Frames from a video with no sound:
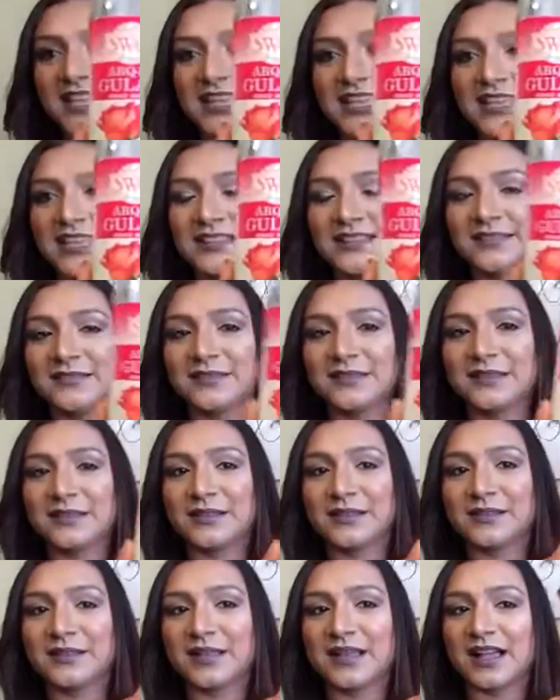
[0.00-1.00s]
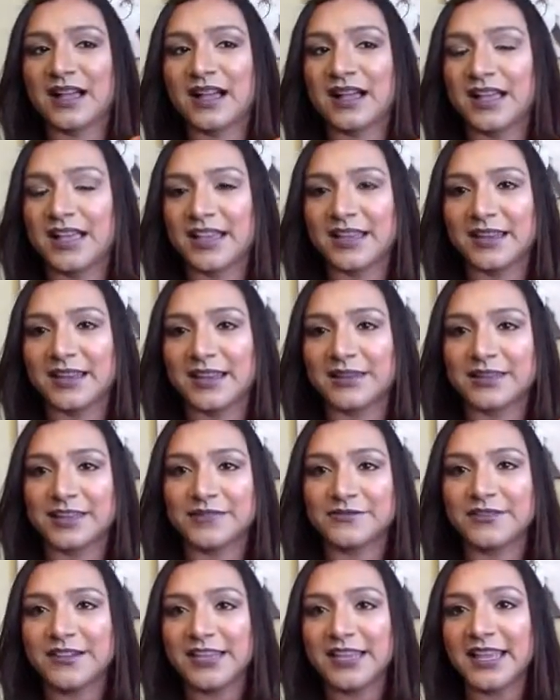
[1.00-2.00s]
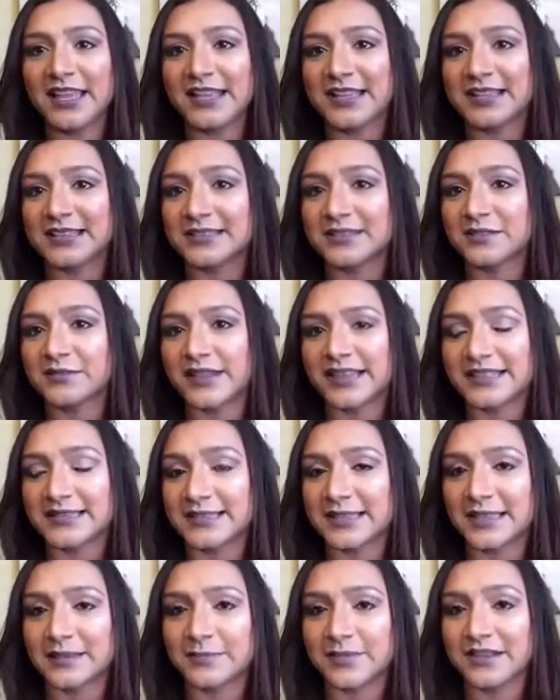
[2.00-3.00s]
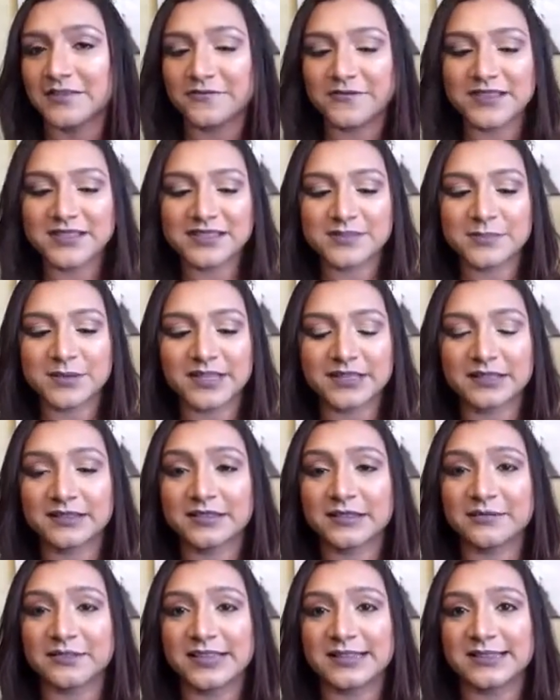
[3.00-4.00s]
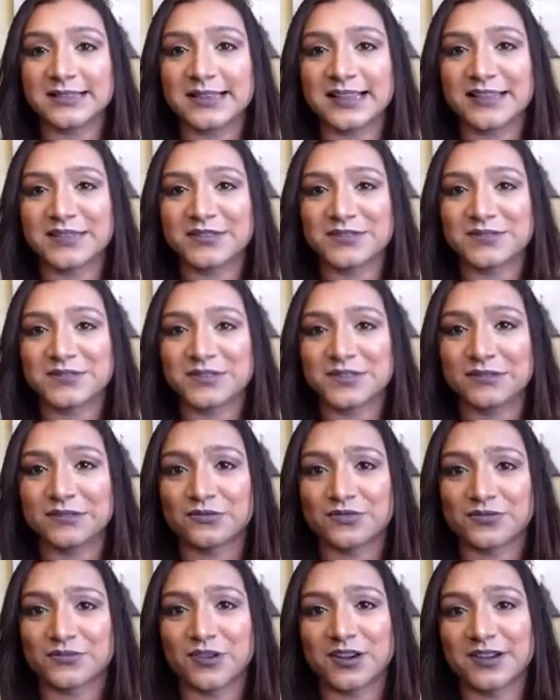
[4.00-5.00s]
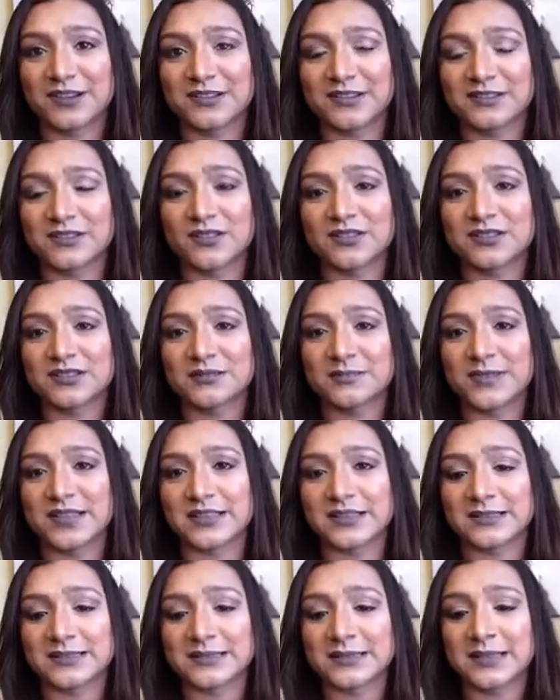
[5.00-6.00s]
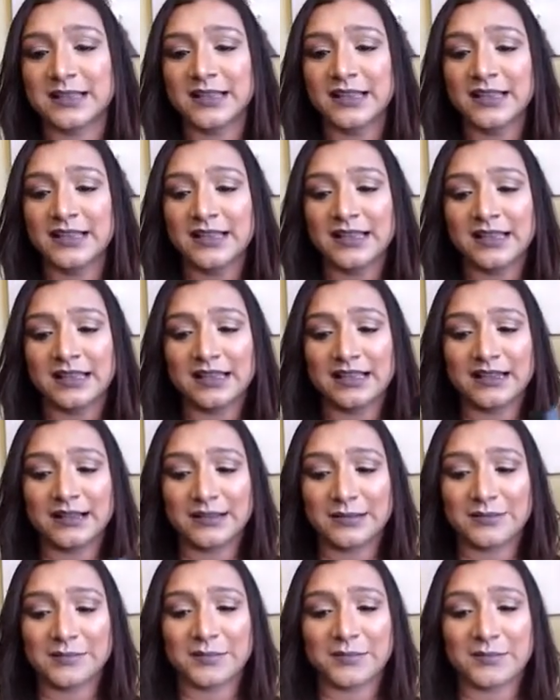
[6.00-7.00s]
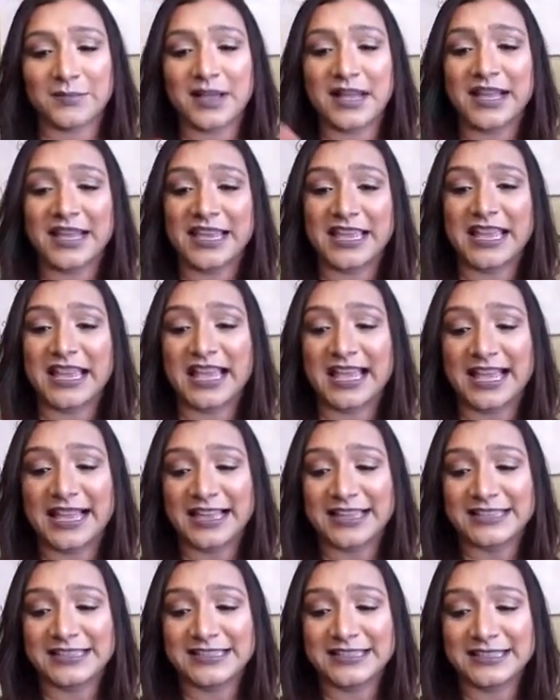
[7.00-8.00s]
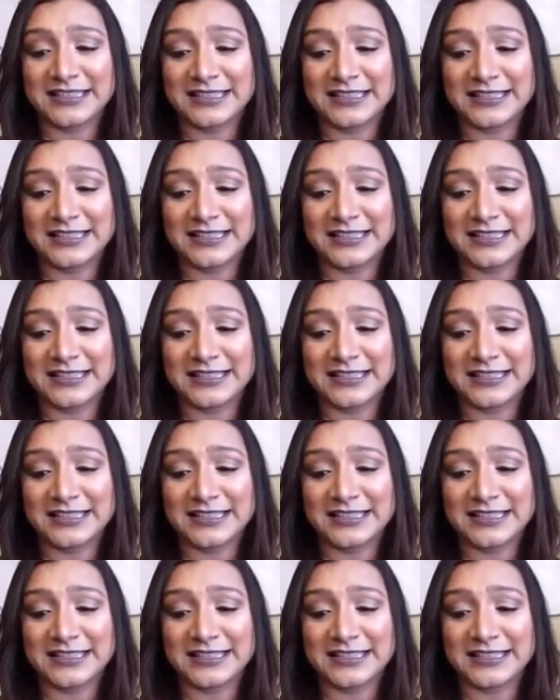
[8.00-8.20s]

and it definitely has great skin benefits, but the reason I use the rose water is also because I add